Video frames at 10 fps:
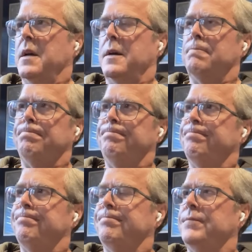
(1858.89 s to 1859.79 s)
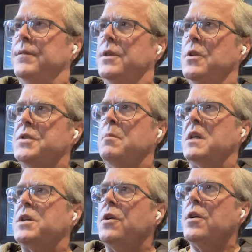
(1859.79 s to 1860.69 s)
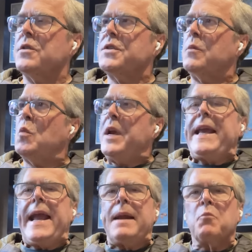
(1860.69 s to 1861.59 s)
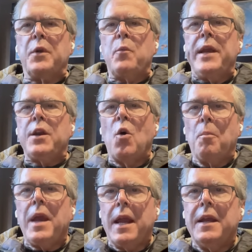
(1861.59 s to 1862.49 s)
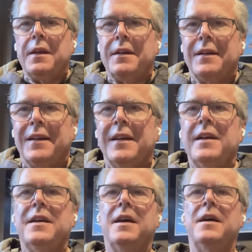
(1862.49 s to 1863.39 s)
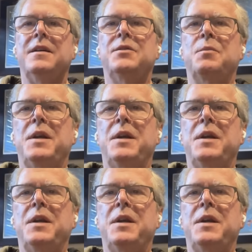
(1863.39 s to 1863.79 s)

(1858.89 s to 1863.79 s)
um, using materials that we can't, we we don't make mm-hmm. uh,